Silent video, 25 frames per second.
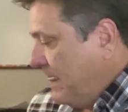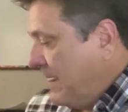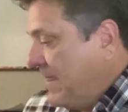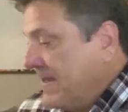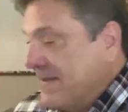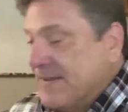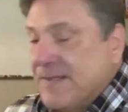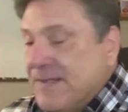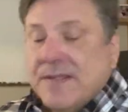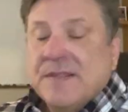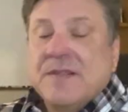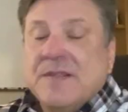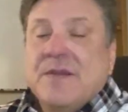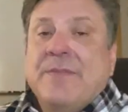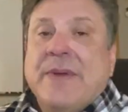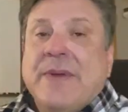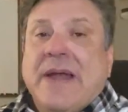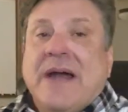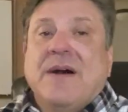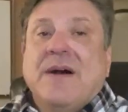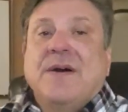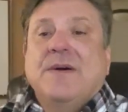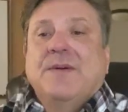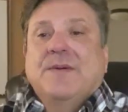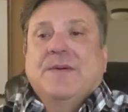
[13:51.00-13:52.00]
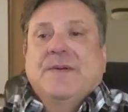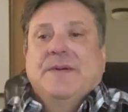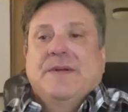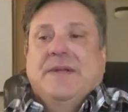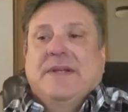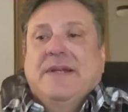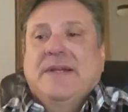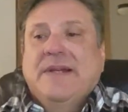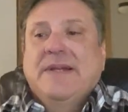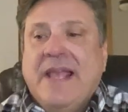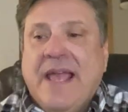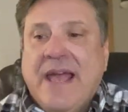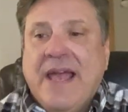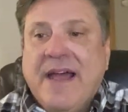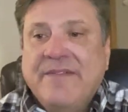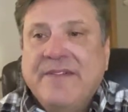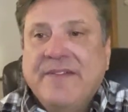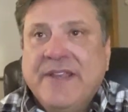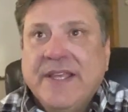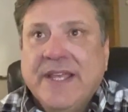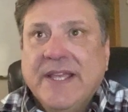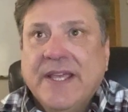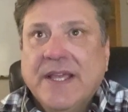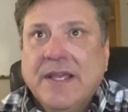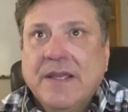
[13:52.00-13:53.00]
This is about
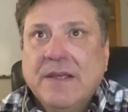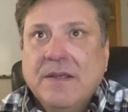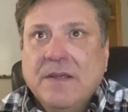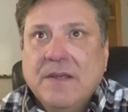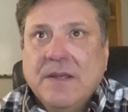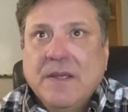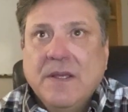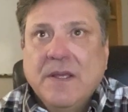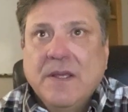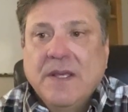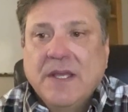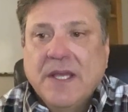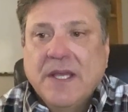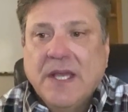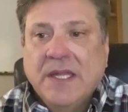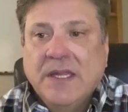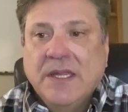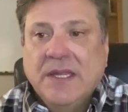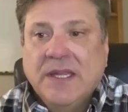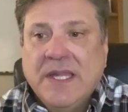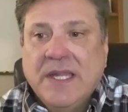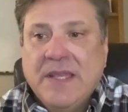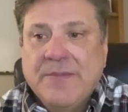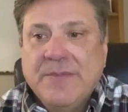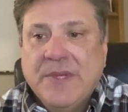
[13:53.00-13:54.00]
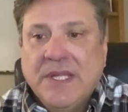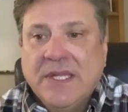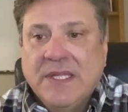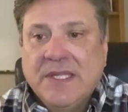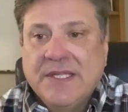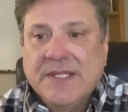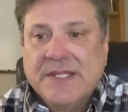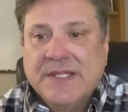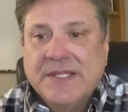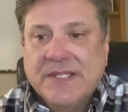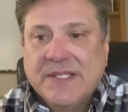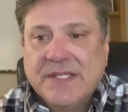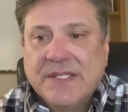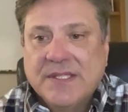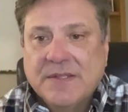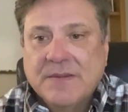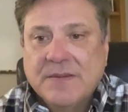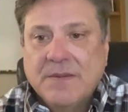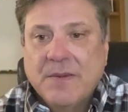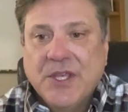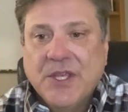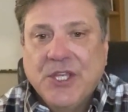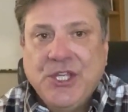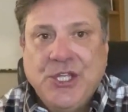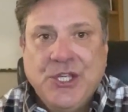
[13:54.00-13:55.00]
having a, a limitless
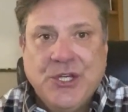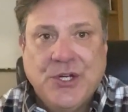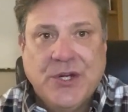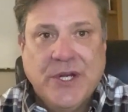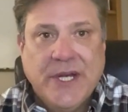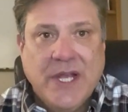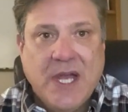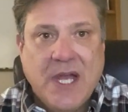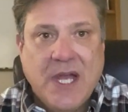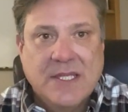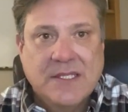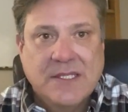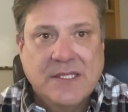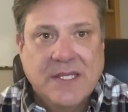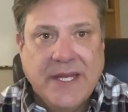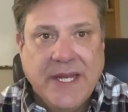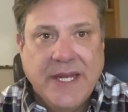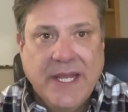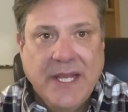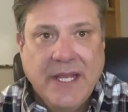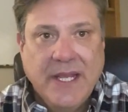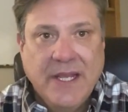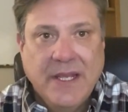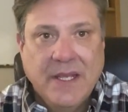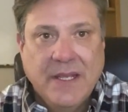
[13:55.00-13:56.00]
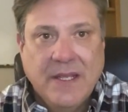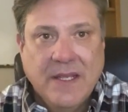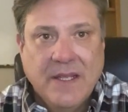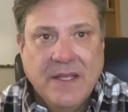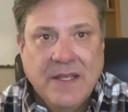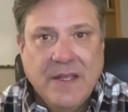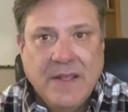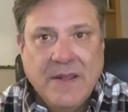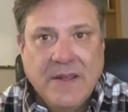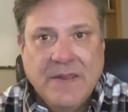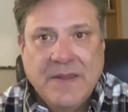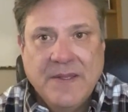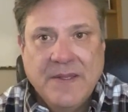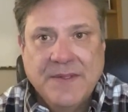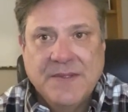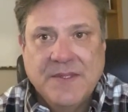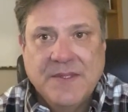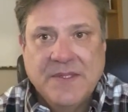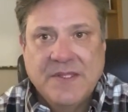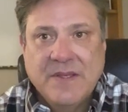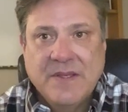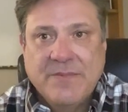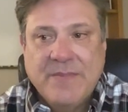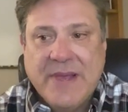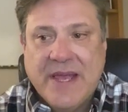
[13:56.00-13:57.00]
curiosity. This
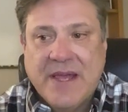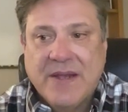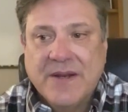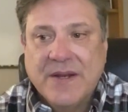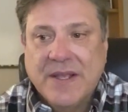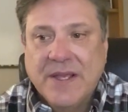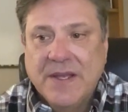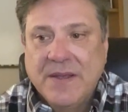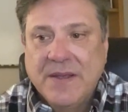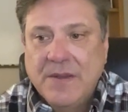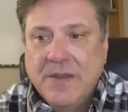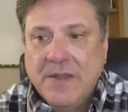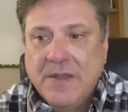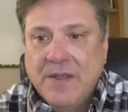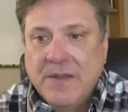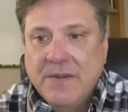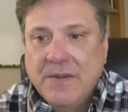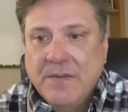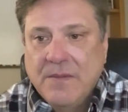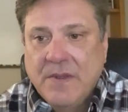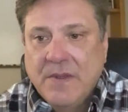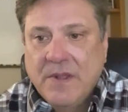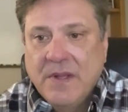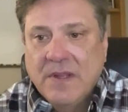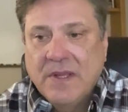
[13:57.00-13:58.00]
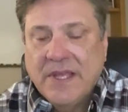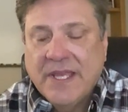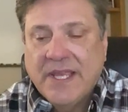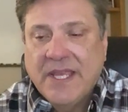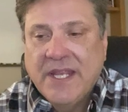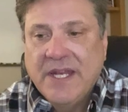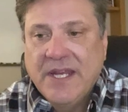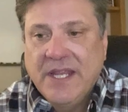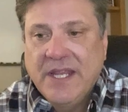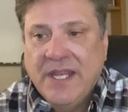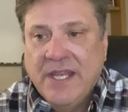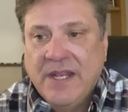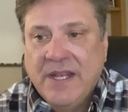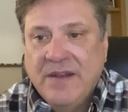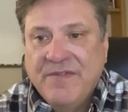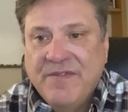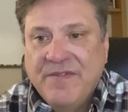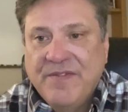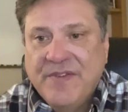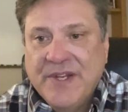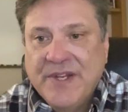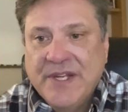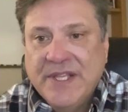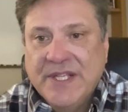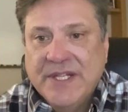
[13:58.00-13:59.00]
is about a like an
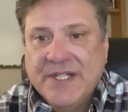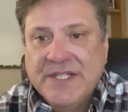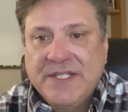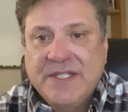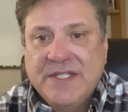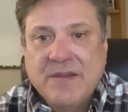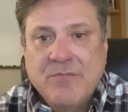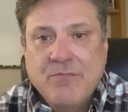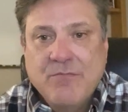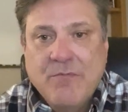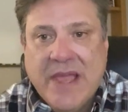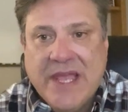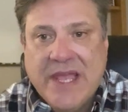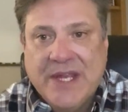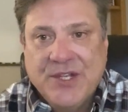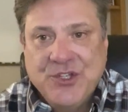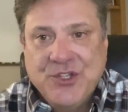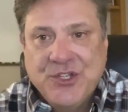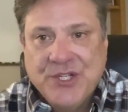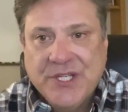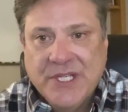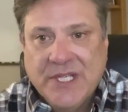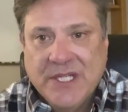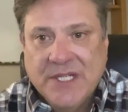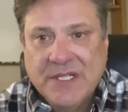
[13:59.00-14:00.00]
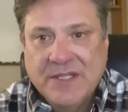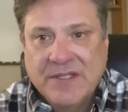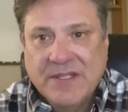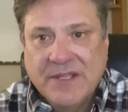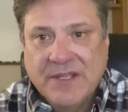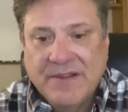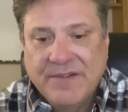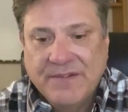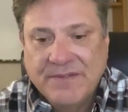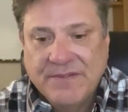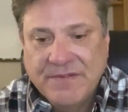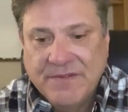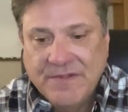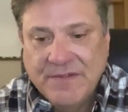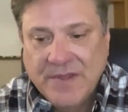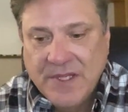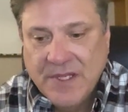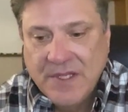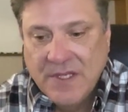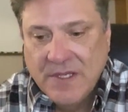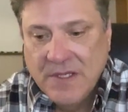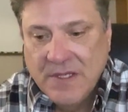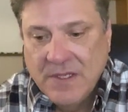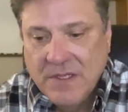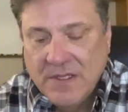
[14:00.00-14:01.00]
infinite dimensions of,
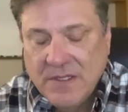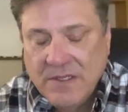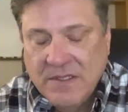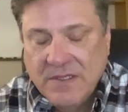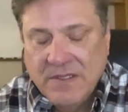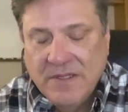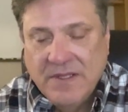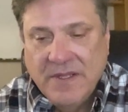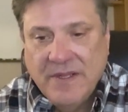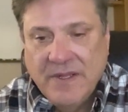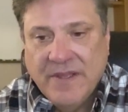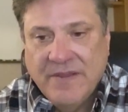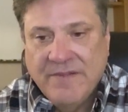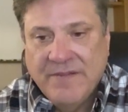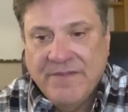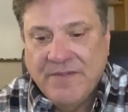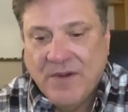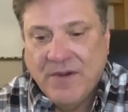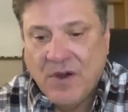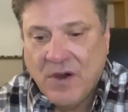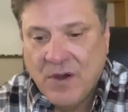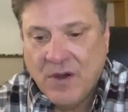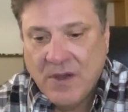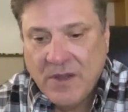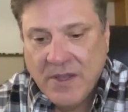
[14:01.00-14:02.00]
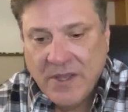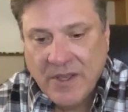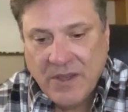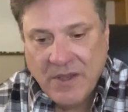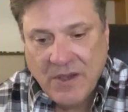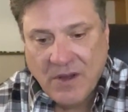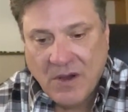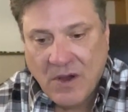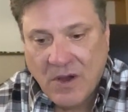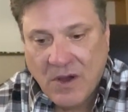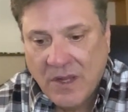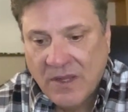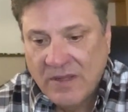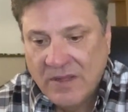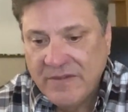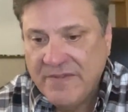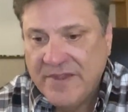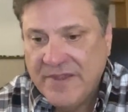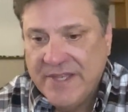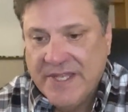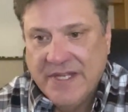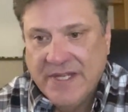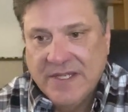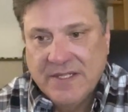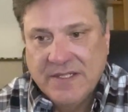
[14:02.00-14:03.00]
of all of
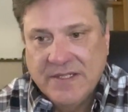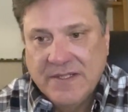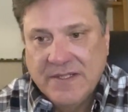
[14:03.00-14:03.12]
it.